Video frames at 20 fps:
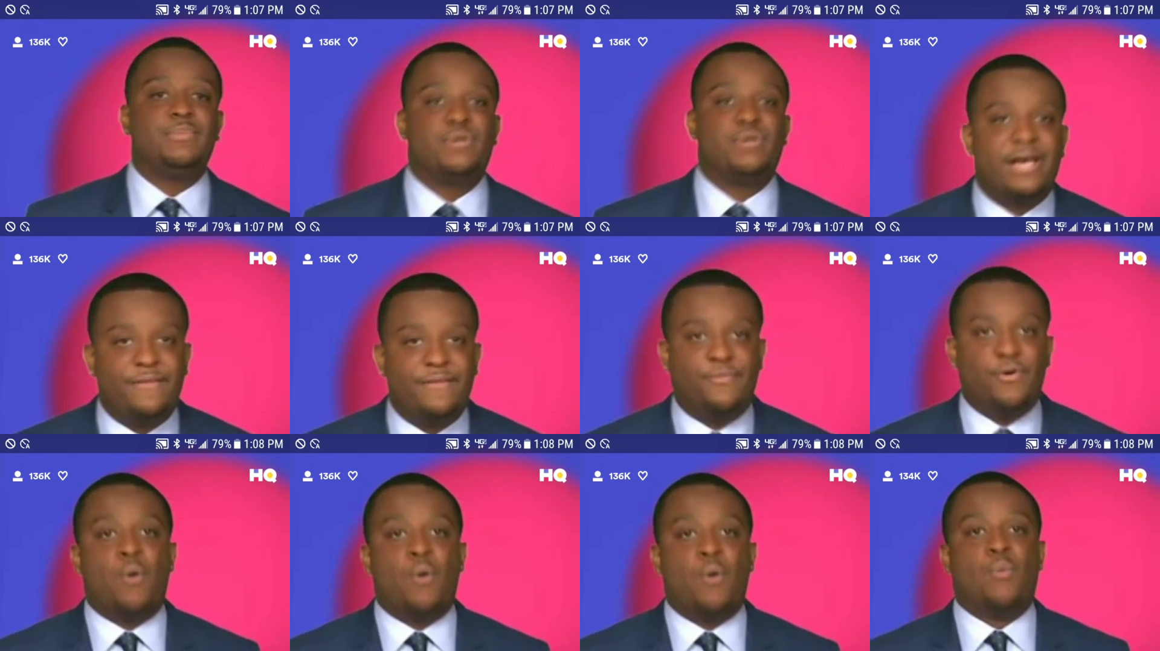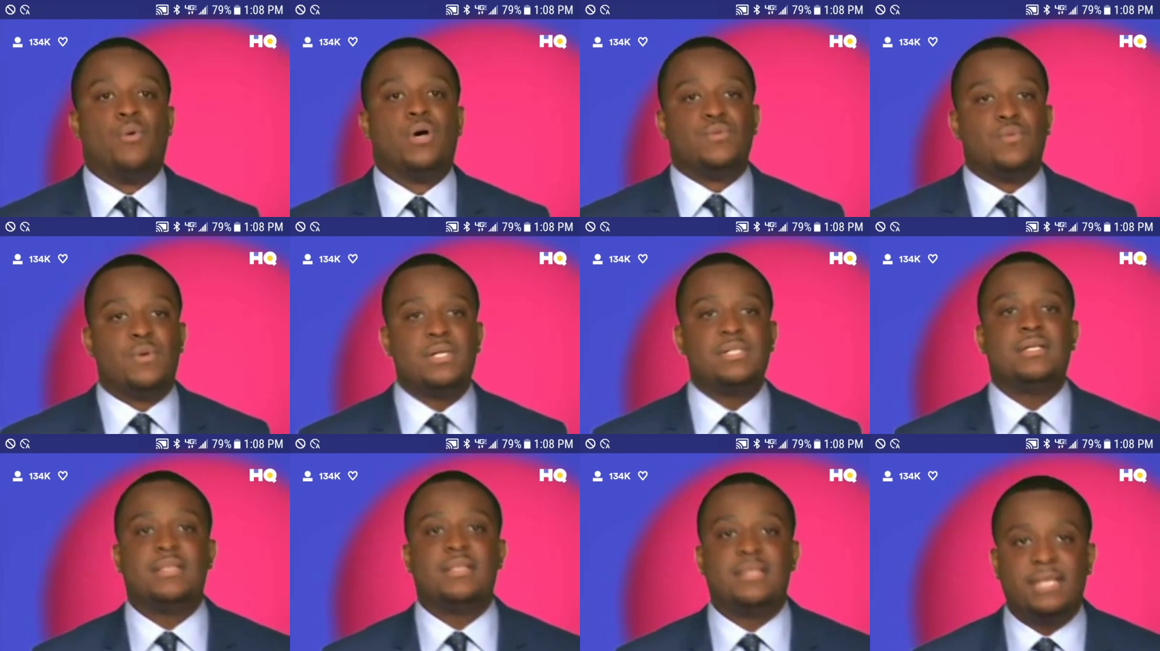WWF was
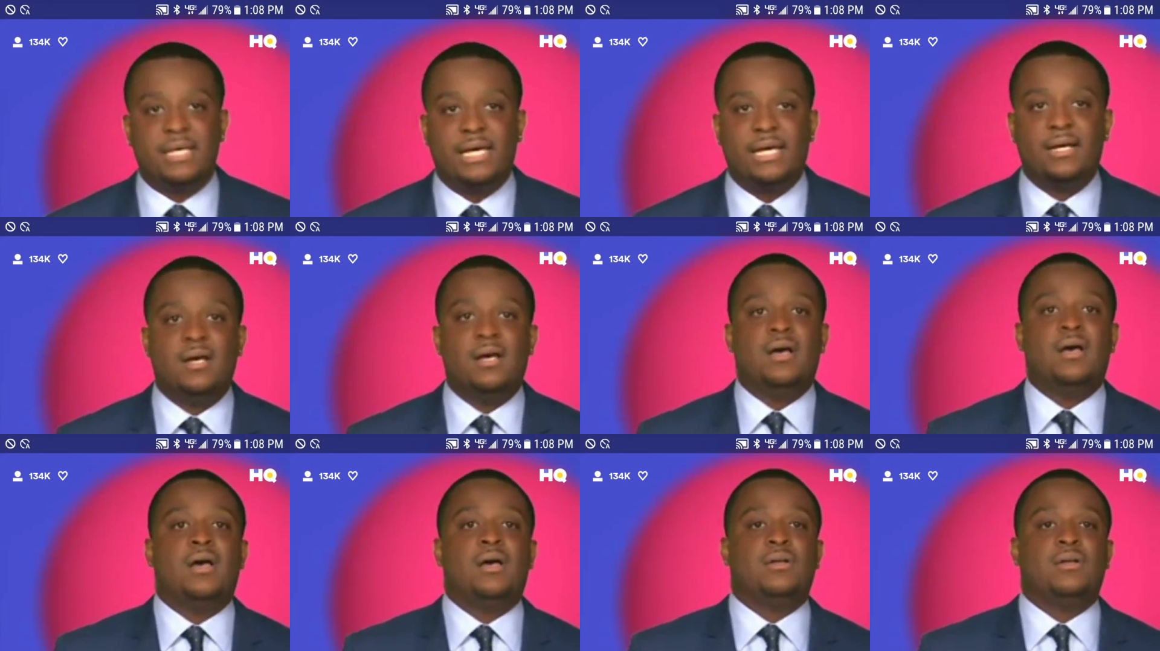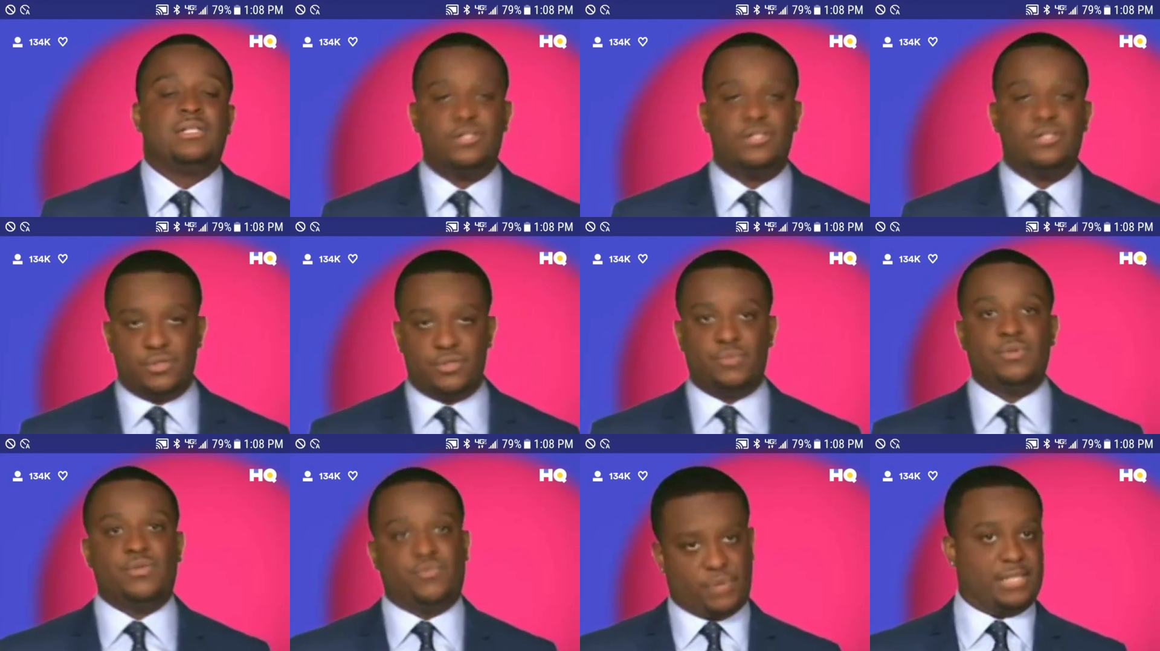once a thing
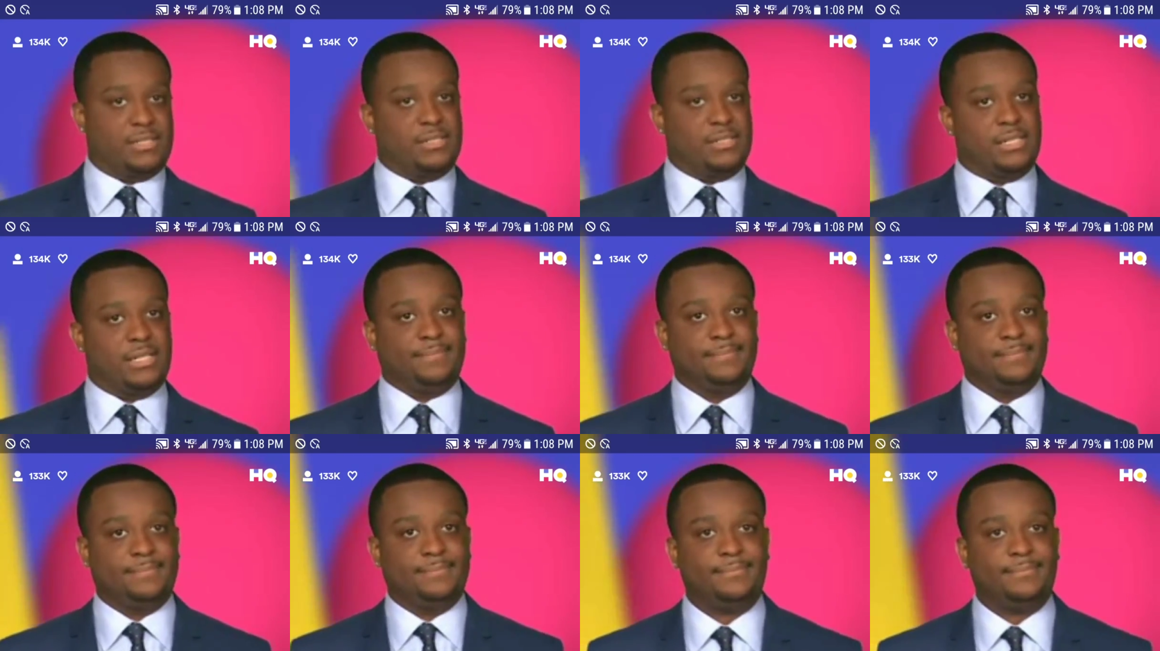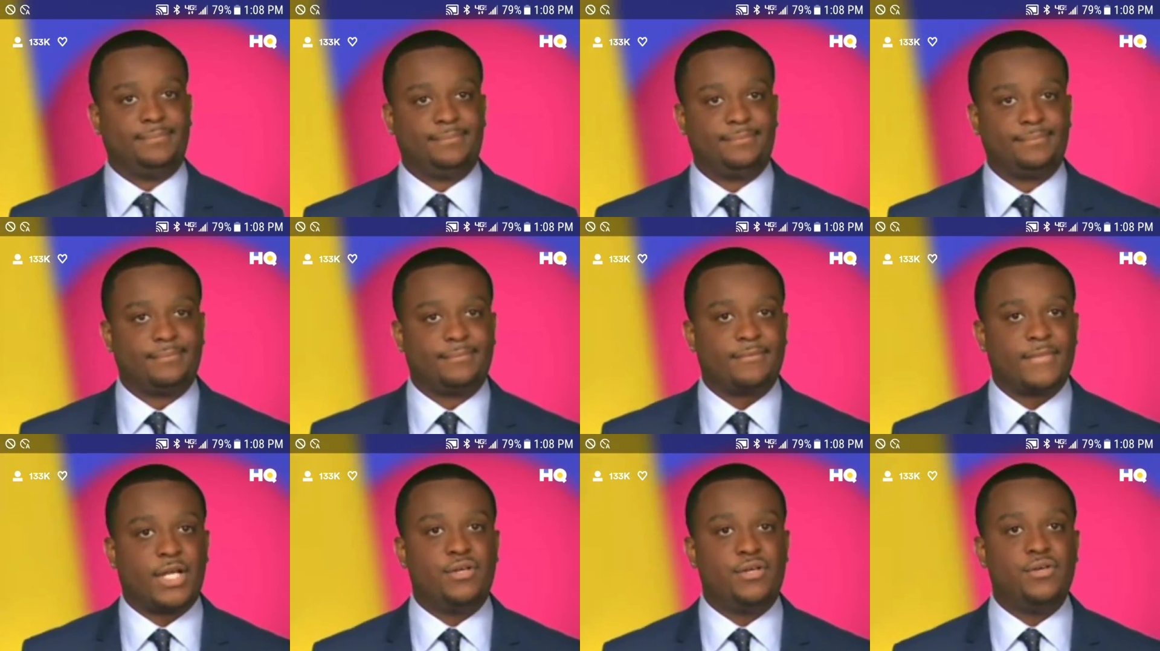to do with wrestling.
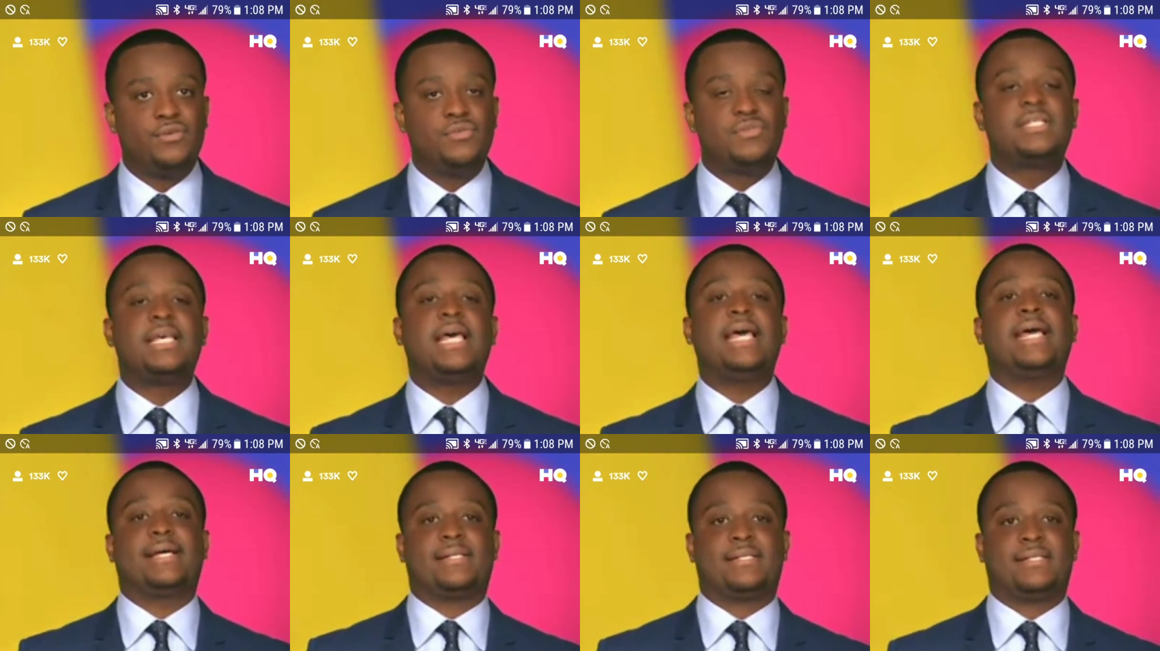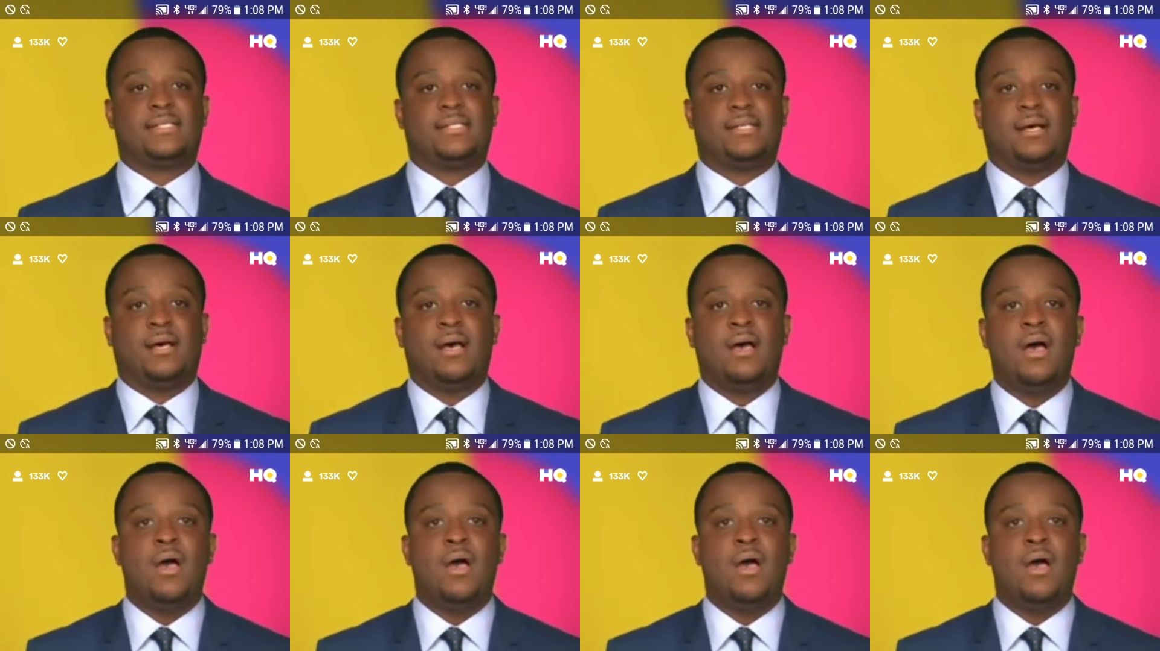Q6.